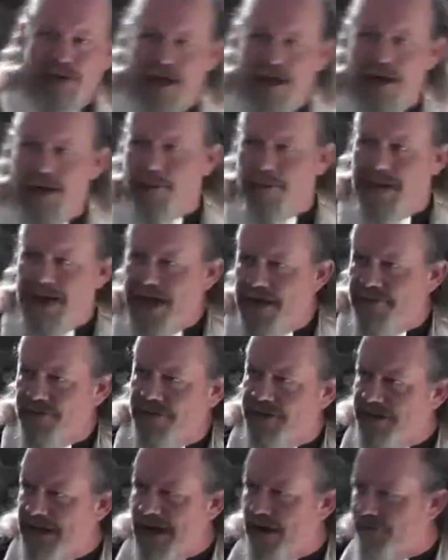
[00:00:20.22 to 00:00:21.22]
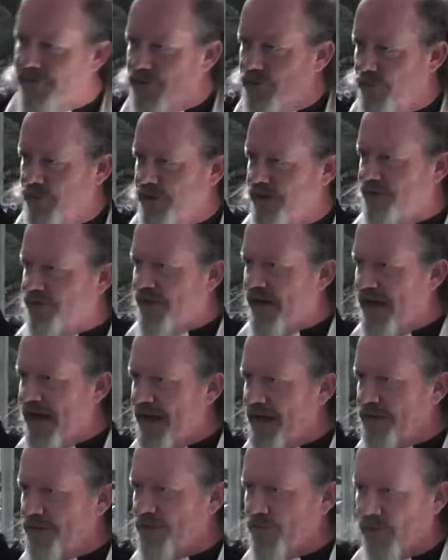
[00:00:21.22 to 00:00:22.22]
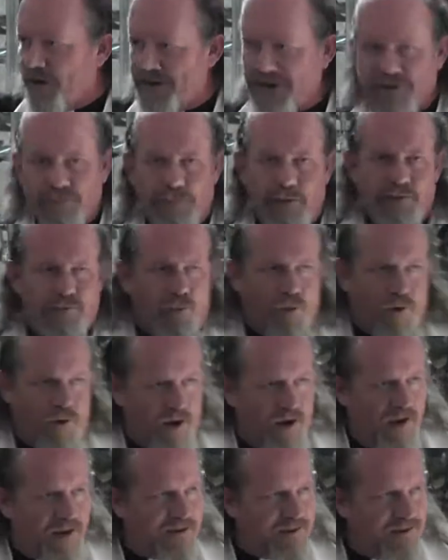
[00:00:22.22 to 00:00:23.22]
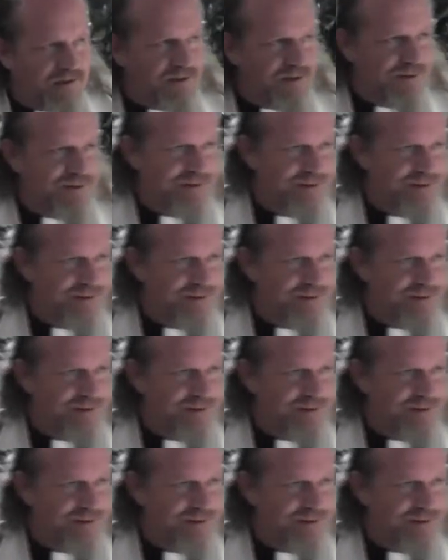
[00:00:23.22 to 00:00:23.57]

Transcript: to come, heaven, however you want to define what is before us,